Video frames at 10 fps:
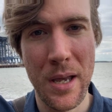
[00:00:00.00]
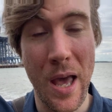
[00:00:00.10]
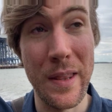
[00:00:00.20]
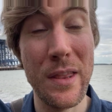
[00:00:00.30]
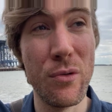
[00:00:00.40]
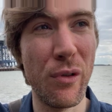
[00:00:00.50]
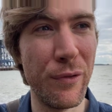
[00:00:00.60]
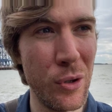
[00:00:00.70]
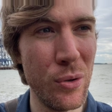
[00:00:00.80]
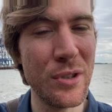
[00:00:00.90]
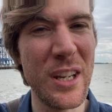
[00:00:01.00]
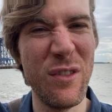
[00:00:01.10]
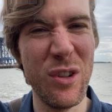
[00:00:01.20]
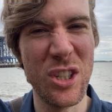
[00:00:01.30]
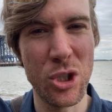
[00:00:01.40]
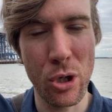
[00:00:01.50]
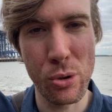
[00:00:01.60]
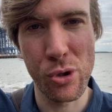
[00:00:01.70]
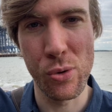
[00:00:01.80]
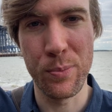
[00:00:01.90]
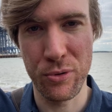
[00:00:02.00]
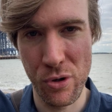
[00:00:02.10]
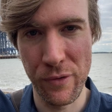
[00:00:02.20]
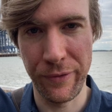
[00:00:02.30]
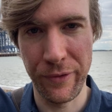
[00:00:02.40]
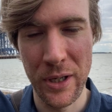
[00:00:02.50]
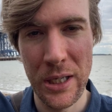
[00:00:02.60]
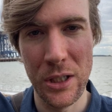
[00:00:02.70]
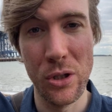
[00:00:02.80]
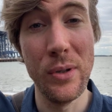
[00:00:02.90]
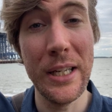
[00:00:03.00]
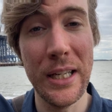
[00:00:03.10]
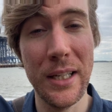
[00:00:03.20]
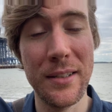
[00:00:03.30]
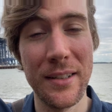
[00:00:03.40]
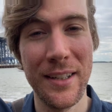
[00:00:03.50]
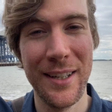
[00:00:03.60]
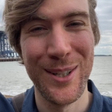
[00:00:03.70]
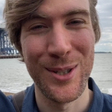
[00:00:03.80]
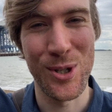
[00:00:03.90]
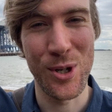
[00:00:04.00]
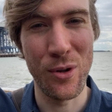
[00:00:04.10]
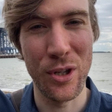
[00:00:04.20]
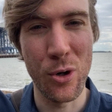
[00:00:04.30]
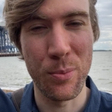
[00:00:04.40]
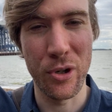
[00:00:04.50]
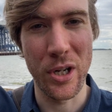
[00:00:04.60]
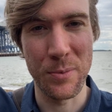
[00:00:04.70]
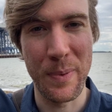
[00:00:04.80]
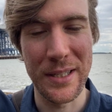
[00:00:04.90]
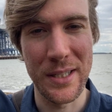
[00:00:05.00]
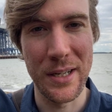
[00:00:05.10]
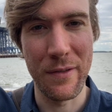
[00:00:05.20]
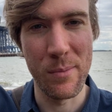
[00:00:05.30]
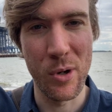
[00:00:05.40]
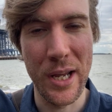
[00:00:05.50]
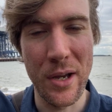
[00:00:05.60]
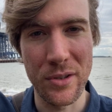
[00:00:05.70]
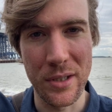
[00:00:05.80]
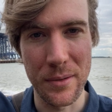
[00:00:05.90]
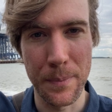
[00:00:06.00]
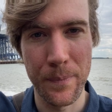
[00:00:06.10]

And then the reviews give you the social proof you need to show that your product's better than everybody else's.